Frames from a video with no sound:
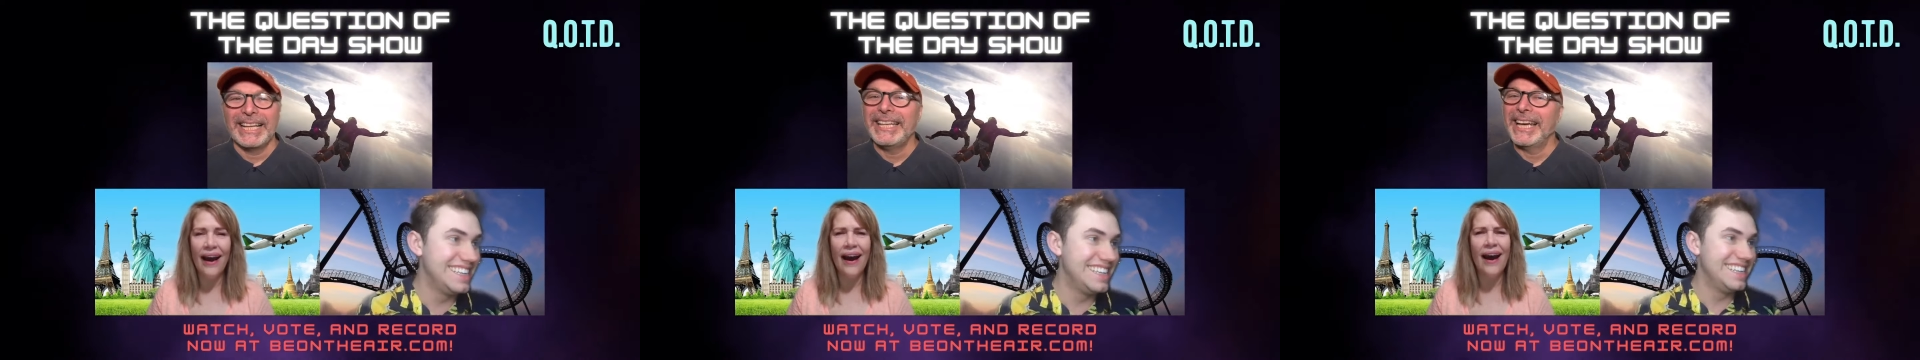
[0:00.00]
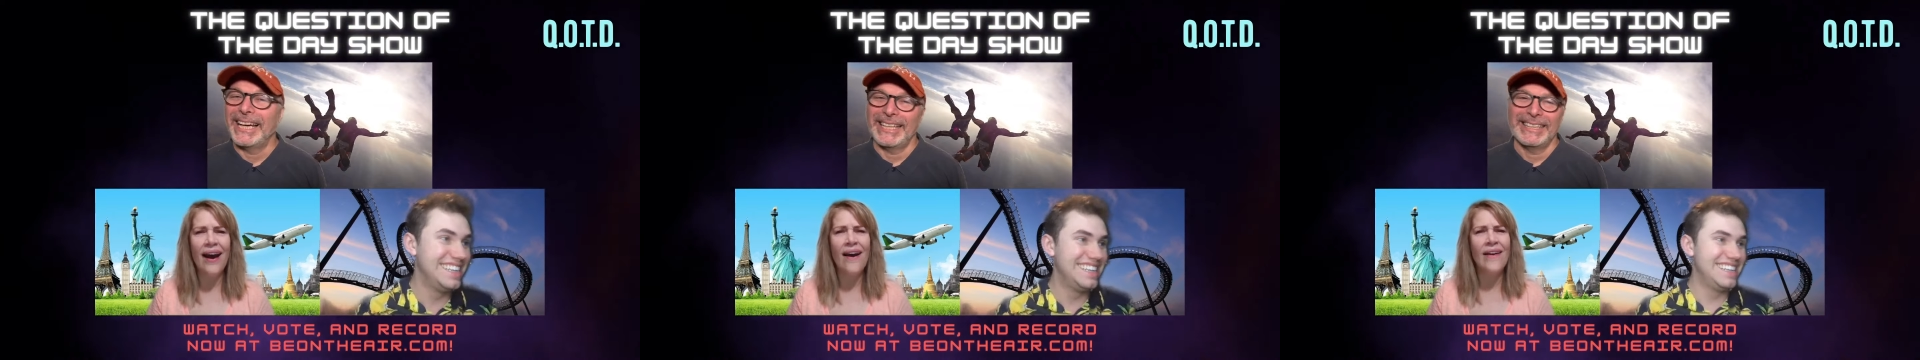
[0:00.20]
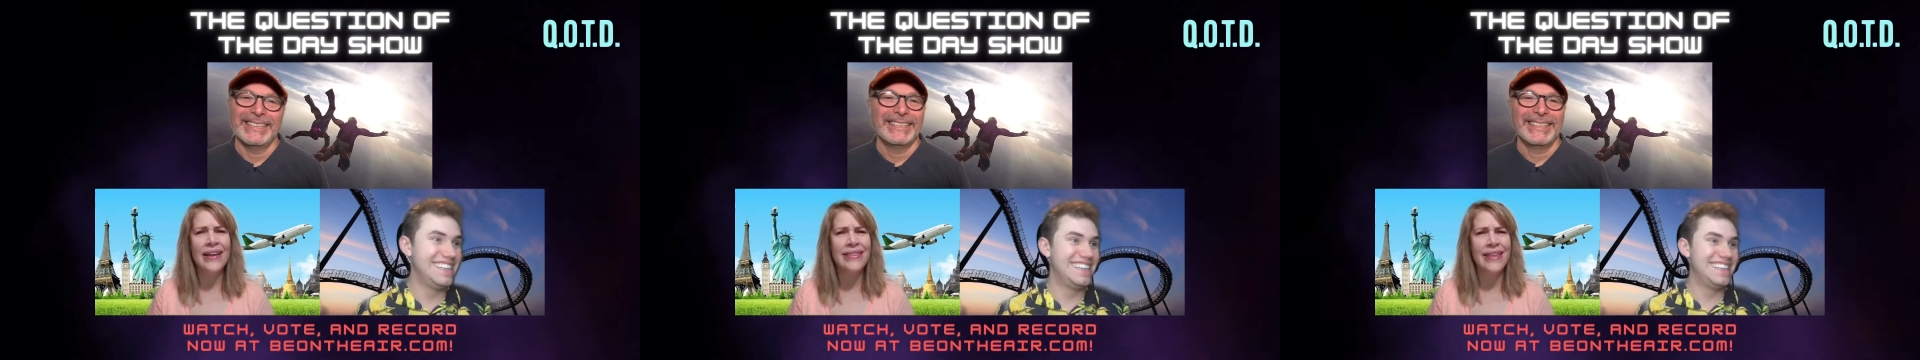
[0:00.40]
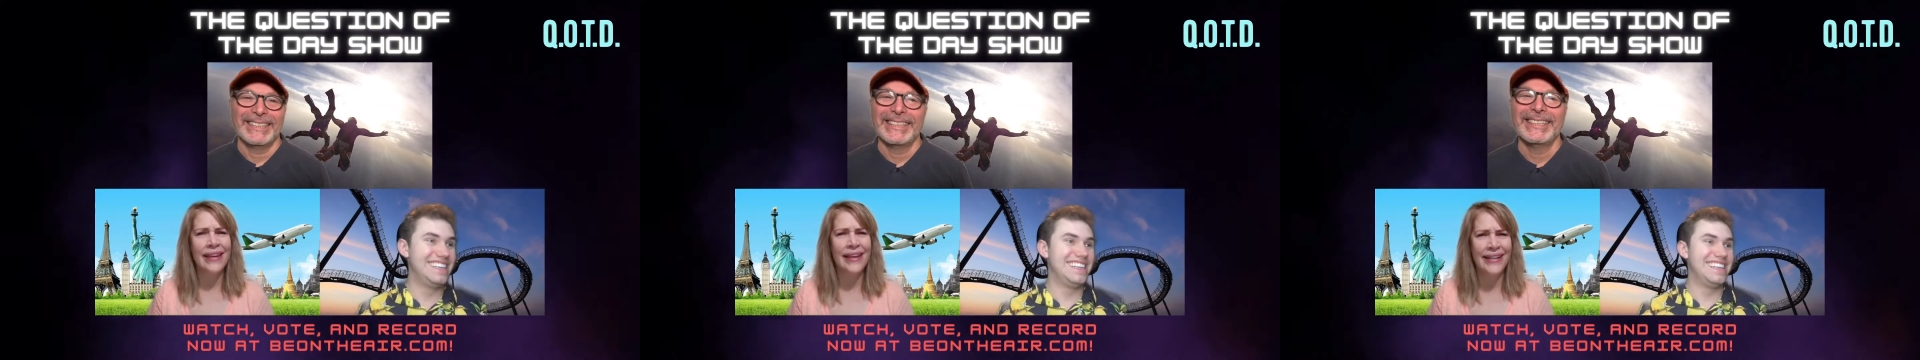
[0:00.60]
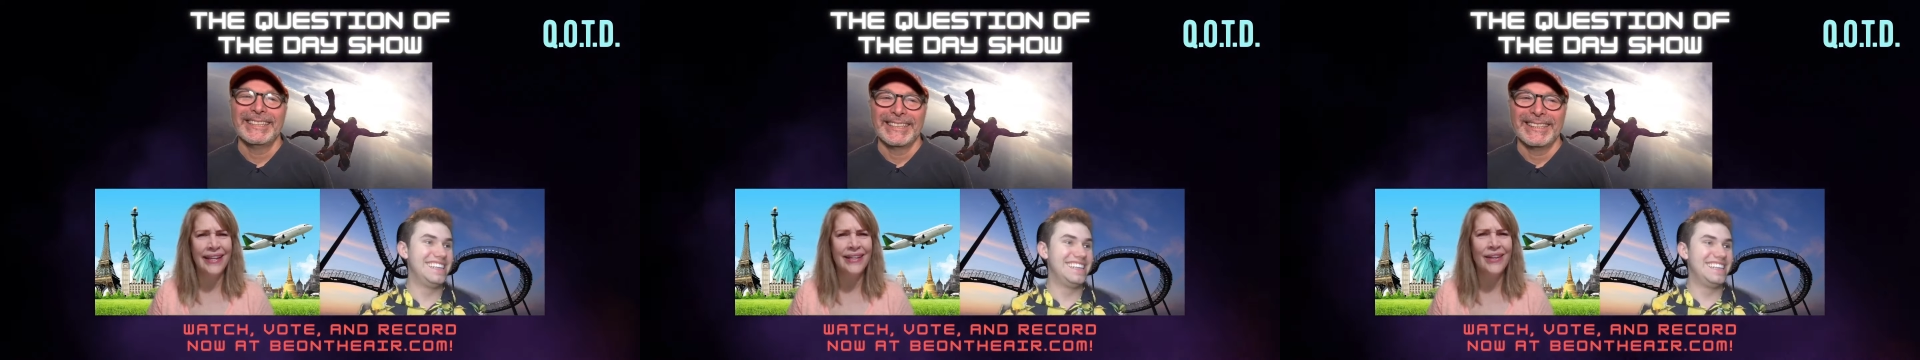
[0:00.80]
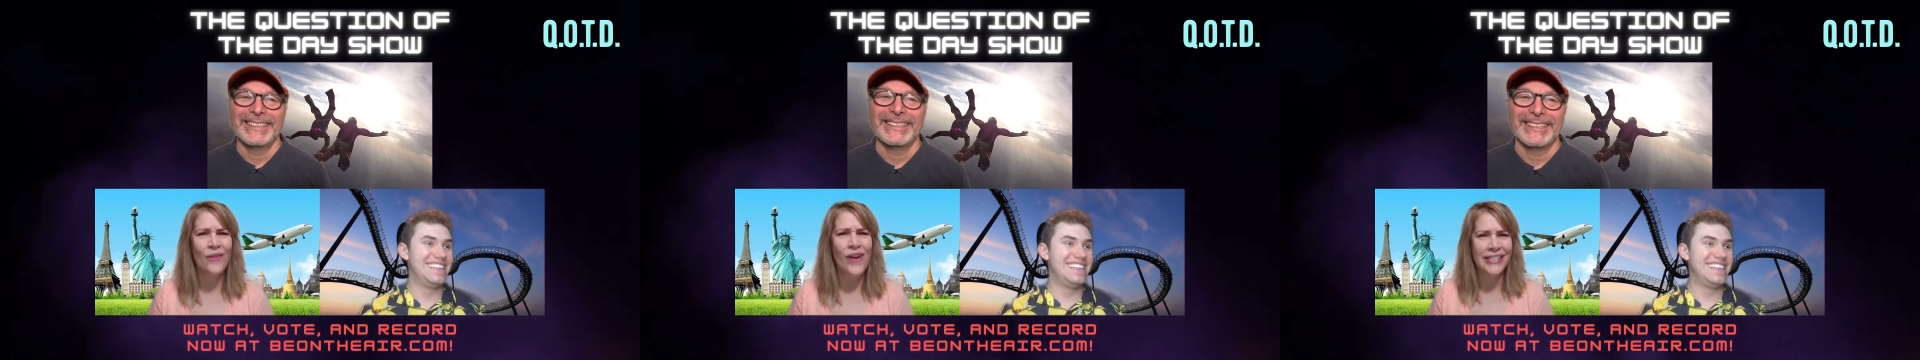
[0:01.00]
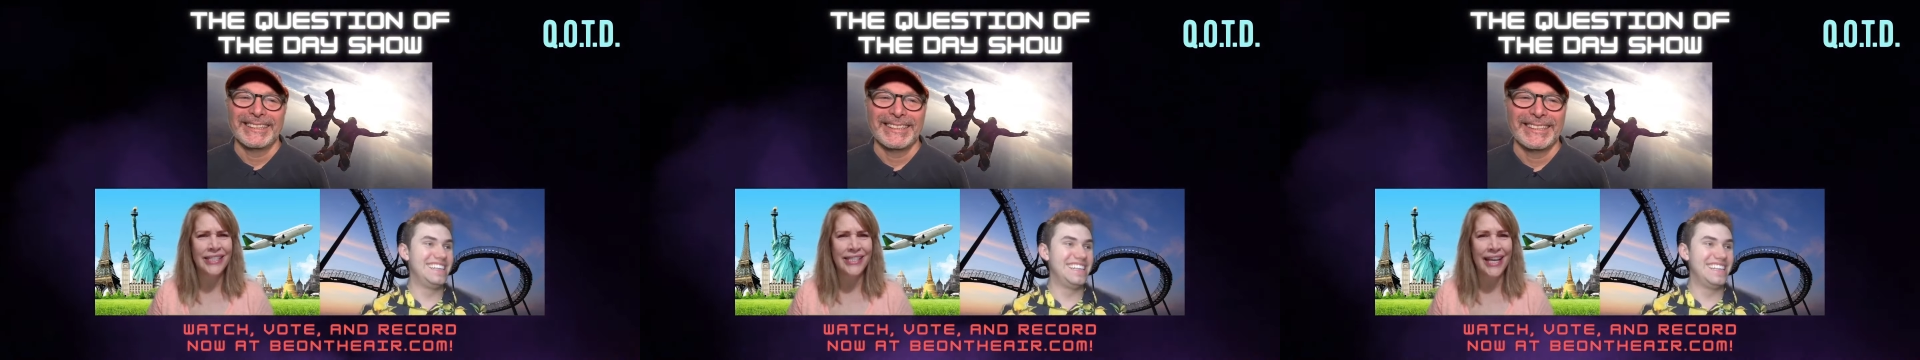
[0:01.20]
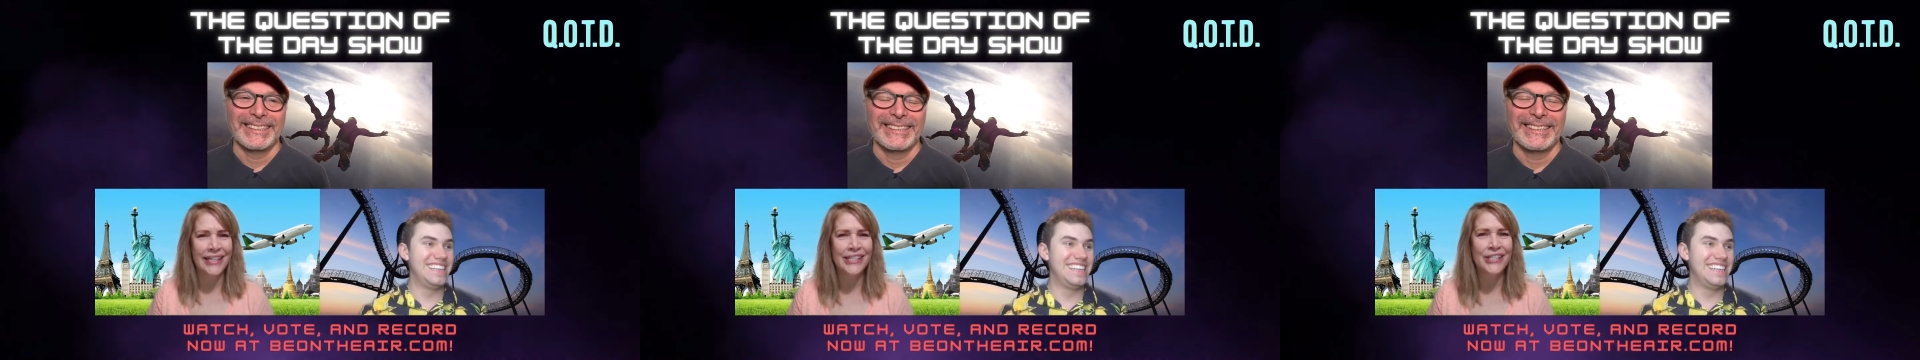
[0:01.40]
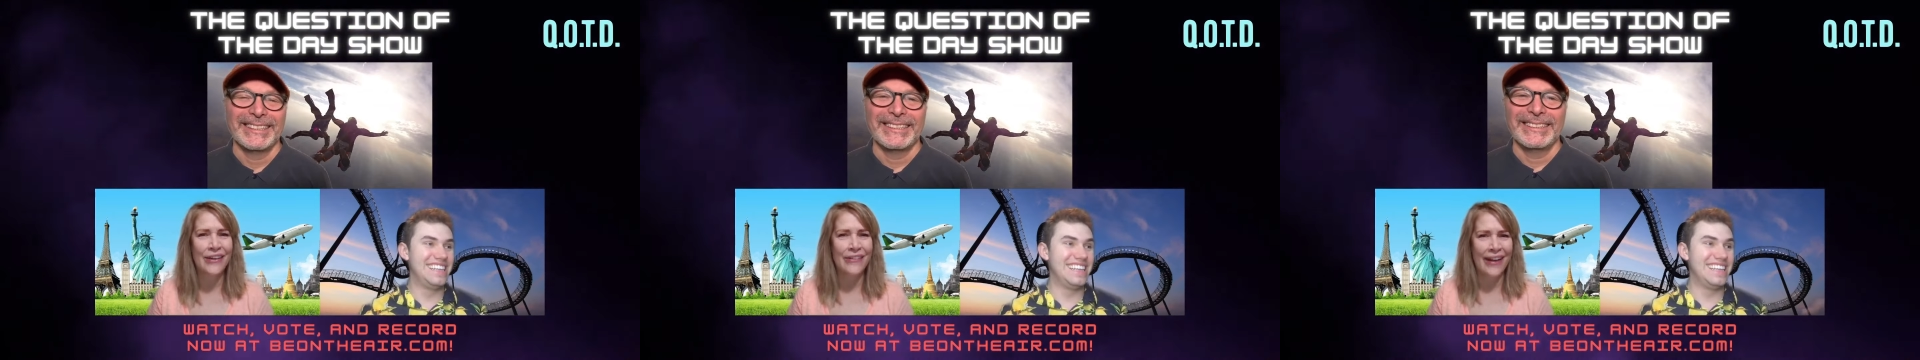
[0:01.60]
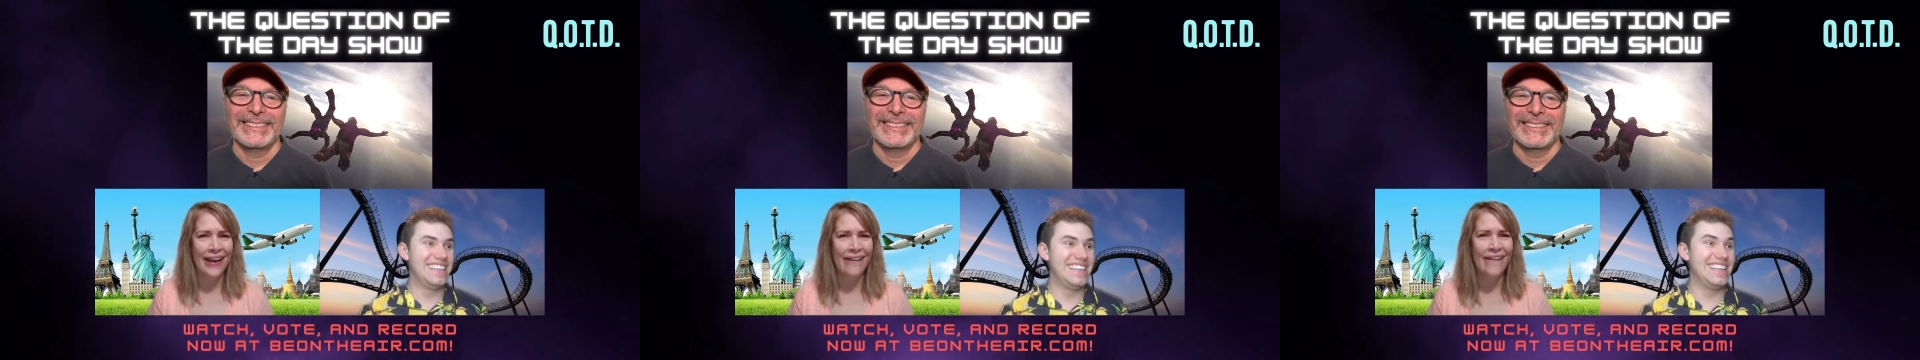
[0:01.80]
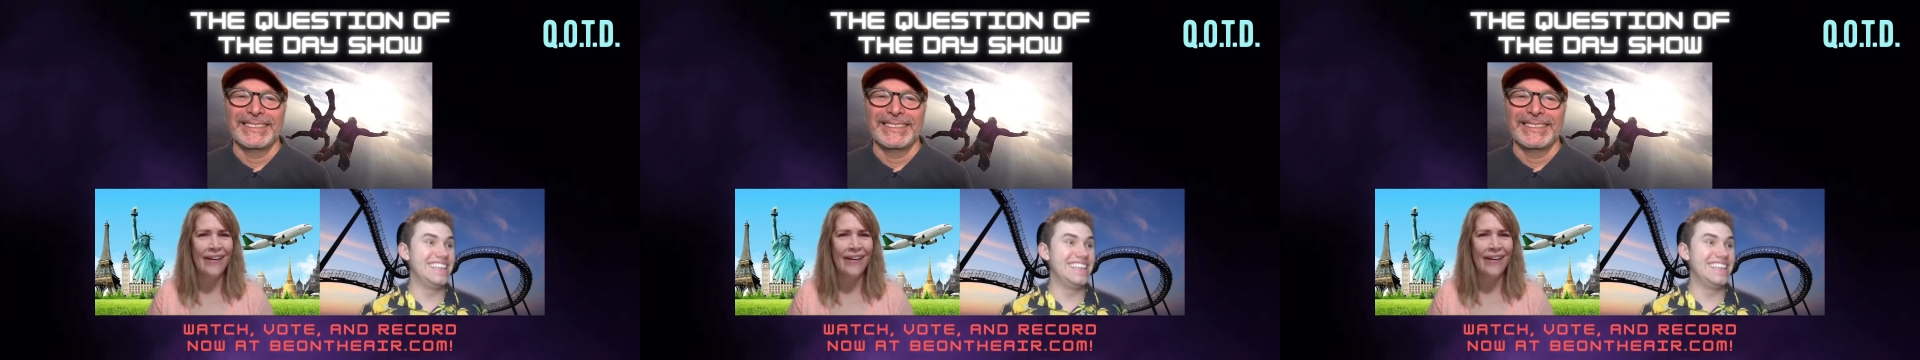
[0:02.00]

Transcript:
Speaker 1: oh, I think I need to watch that show now.